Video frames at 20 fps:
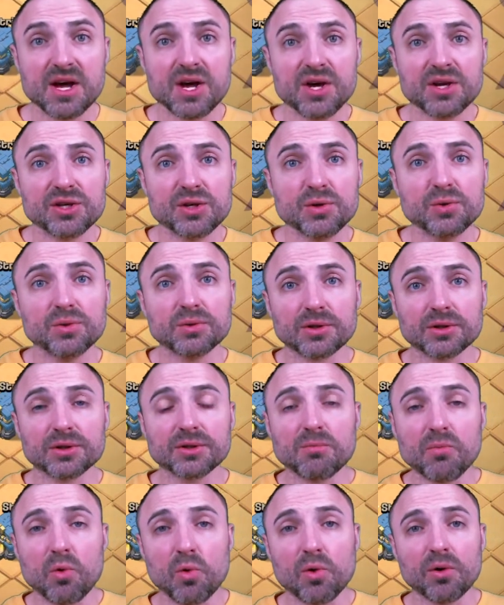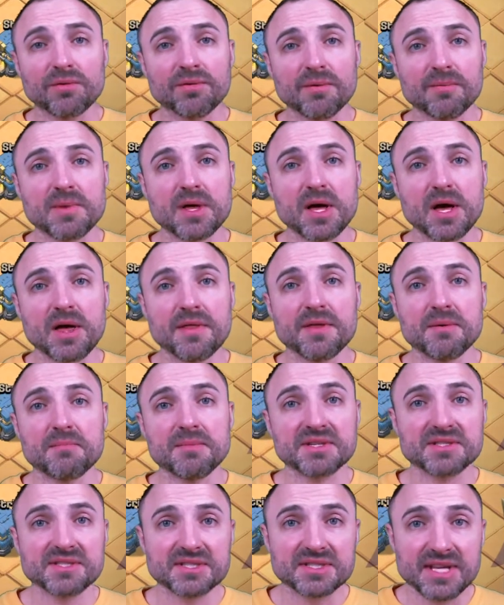you learn more from the
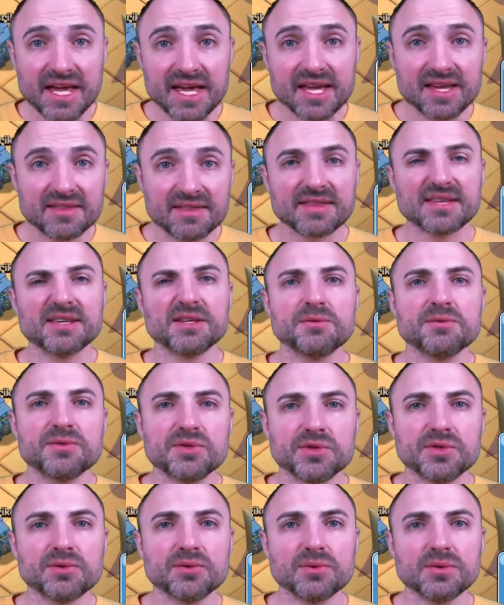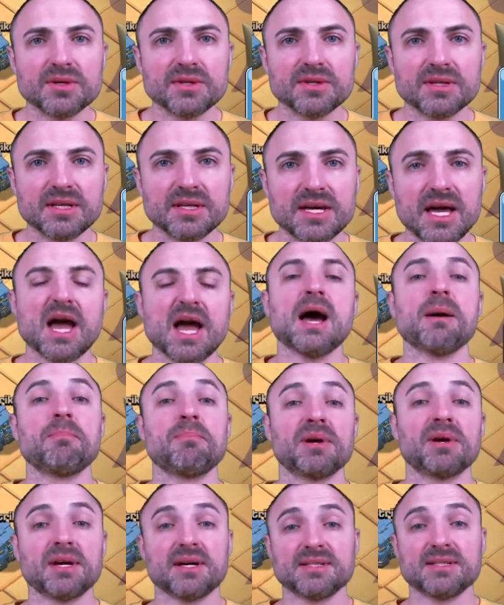mistake than you do the
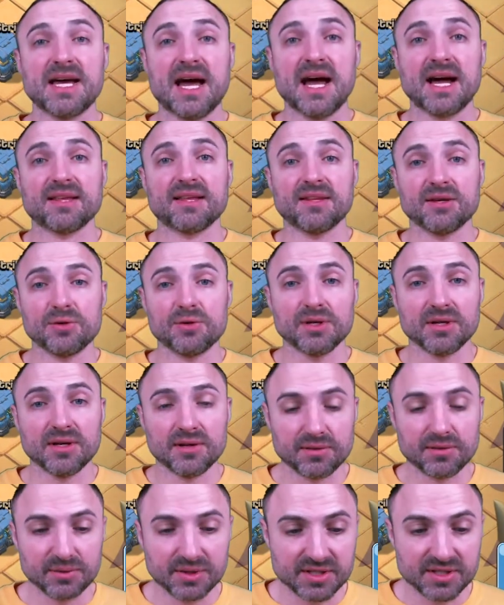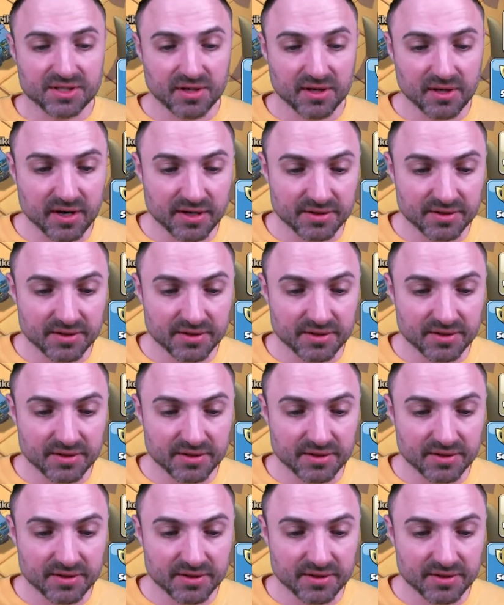epic attack that you get a 3-star on.